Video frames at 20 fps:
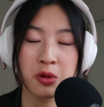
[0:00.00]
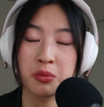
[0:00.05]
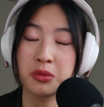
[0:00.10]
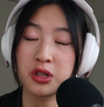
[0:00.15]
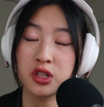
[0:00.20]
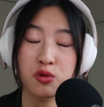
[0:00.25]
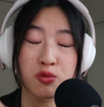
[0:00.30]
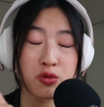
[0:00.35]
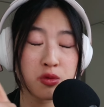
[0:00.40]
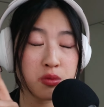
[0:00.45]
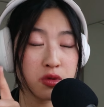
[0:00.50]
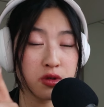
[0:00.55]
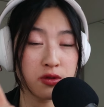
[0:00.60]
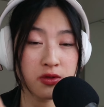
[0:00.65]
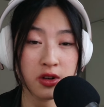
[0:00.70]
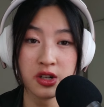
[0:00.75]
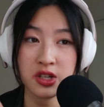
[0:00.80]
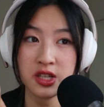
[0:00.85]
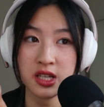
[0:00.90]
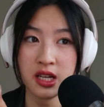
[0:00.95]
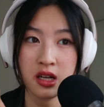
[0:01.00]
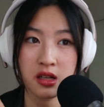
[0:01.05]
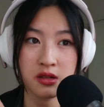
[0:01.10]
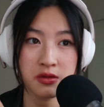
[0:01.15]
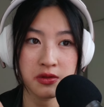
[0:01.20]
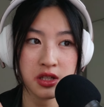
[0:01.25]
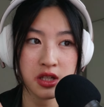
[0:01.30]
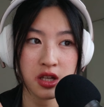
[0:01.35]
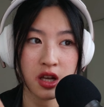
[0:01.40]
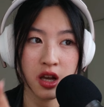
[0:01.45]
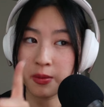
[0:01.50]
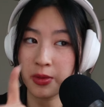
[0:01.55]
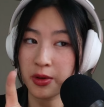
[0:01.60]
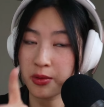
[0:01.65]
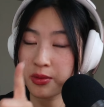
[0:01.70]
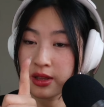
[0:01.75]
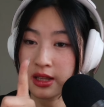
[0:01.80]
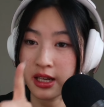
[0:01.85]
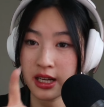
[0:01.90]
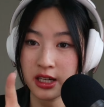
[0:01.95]
We must remove ourselves from
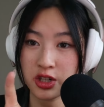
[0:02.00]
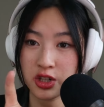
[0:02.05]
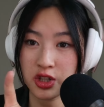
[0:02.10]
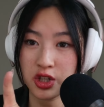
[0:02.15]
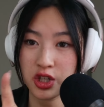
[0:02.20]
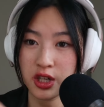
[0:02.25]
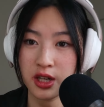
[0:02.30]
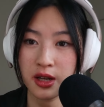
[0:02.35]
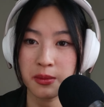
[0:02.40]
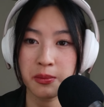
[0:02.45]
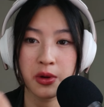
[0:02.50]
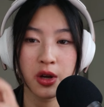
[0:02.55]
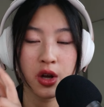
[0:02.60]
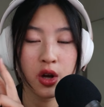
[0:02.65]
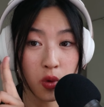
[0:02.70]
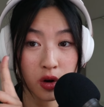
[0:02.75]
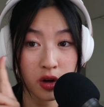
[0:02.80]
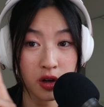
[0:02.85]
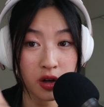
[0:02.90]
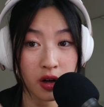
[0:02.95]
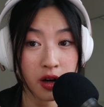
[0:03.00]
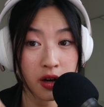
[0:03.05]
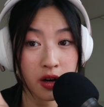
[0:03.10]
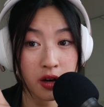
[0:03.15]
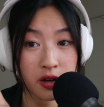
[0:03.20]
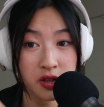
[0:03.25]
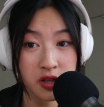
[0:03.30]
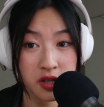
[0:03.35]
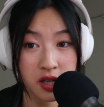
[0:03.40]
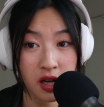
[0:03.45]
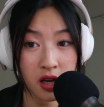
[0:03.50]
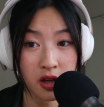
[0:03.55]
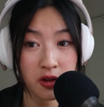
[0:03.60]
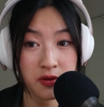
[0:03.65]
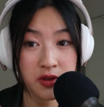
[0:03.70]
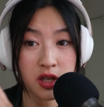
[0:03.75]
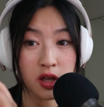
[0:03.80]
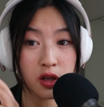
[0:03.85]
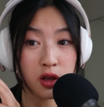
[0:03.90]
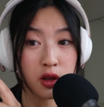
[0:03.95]
the relationship, work on
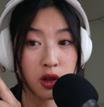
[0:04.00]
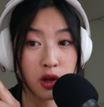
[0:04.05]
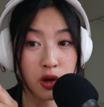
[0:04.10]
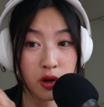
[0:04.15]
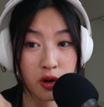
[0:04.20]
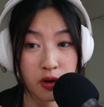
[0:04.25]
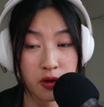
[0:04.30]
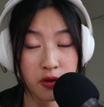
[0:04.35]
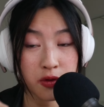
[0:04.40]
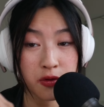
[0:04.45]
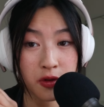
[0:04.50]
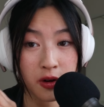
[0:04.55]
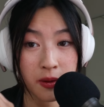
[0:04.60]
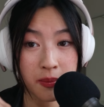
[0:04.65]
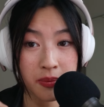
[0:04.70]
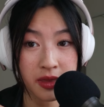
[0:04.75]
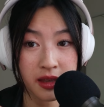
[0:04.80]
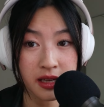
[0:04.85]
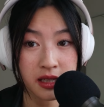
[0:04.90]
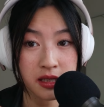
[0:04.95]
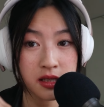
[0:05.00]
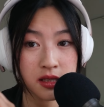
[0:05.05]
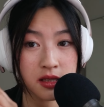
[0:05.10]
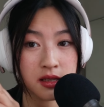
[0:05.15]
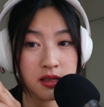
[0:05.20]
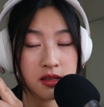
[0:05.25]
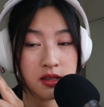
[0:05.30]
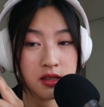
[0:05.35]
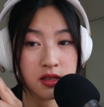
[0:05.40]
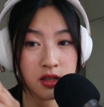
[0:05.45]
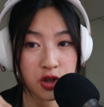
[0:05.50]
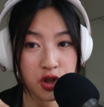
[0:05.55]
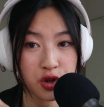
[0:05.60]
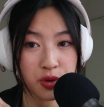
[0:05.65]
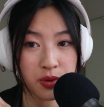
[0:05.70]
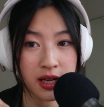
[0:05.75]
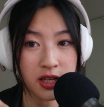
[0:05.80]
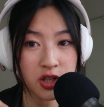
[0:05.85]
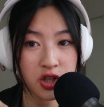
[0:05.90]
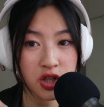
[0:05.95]
ourselves, learn from this
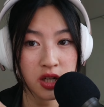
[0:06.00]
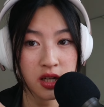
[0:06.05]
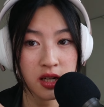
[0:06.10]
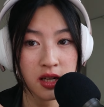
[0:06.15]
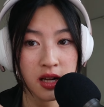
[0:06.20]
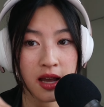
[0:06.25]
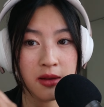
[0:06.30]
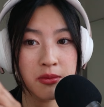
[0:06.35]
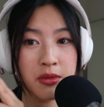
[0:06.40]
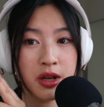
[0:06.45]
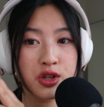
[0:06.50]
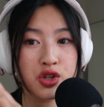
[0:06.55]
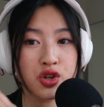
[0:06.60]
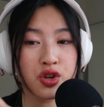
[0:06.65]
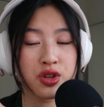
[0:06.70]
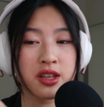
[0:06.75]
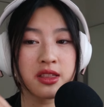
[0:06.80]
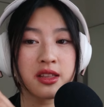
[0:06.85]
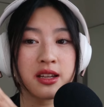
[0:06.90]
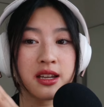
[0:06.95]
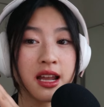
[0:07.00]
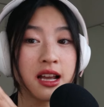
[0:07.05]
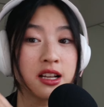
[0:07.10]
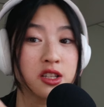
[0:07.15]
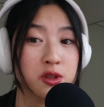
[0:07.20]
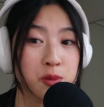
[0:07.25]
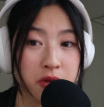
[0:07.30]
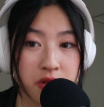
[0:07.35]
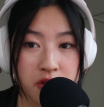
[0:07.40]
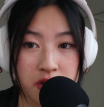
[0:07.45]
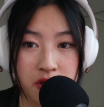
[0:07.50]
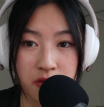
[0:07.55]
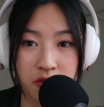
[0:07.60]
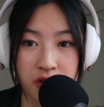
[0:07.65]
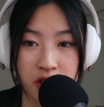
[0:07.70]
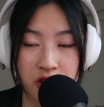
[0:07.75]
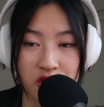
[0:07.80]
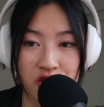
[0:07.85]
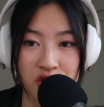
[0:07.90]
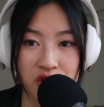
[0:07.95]
situation, and make sure that the next person
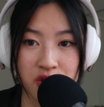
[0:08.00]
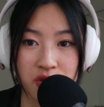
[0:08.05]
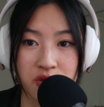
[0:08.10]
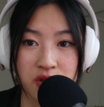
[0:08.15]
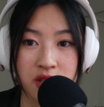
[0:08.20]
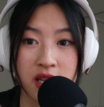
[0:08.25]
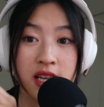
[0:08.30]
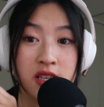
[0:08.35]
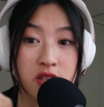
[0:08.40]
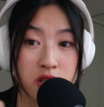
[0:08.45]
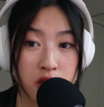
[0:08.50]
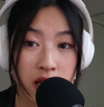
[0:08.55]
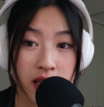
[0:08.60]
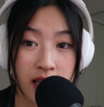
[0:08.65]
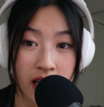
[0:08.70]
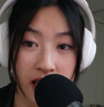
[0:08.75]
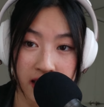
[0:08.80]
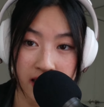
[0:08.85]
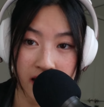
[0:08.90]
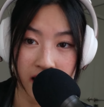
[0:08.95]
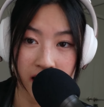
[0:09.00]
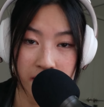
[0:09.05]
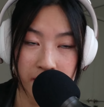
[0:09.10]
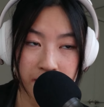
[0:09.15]
we choose is not like that.